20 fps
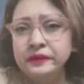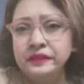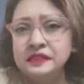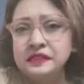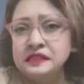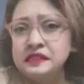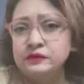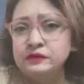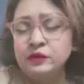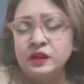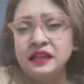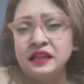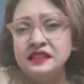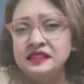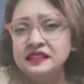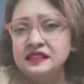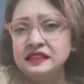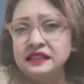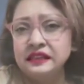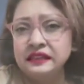these
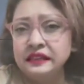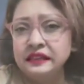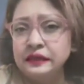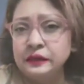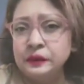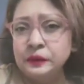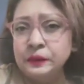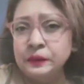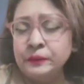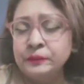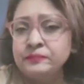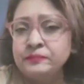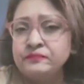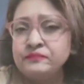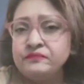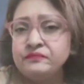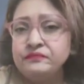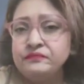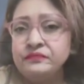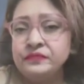brands in India
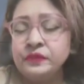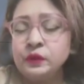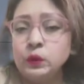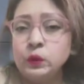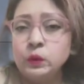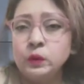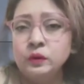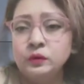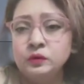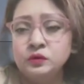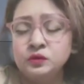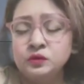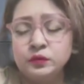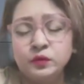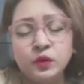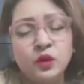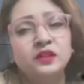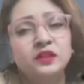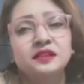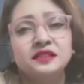whose
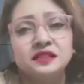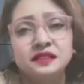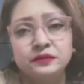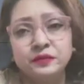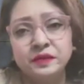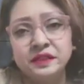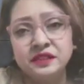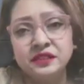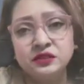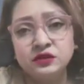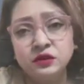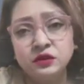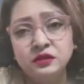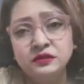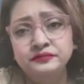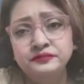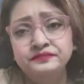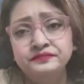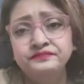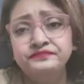products are based on
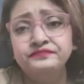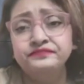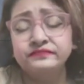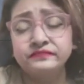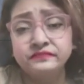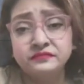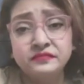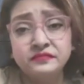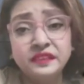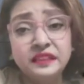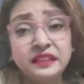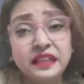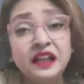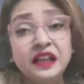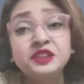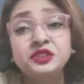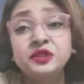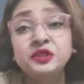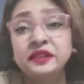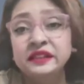
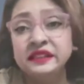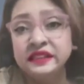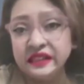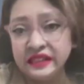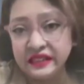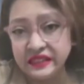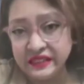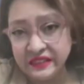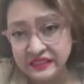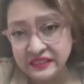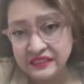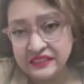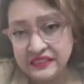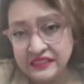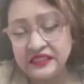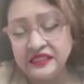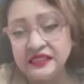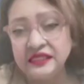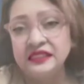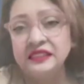natural
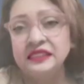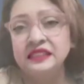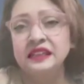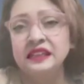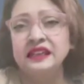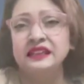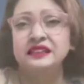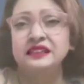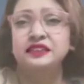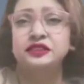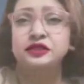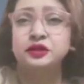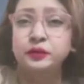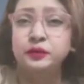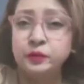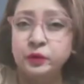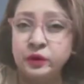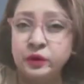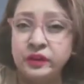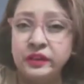ingredients like
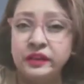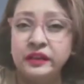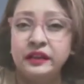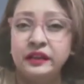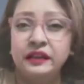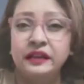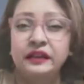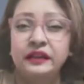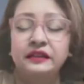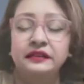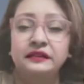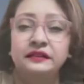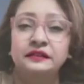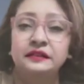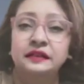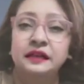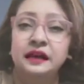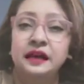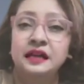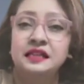turmeric and
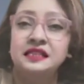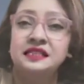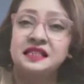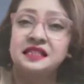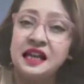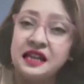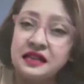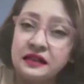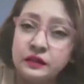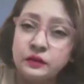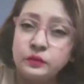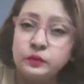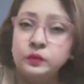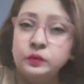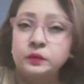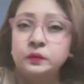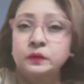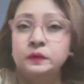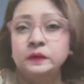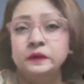
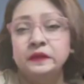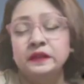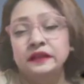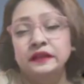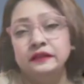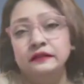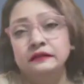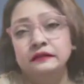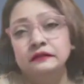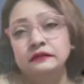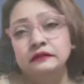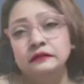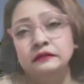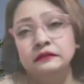sandalwood and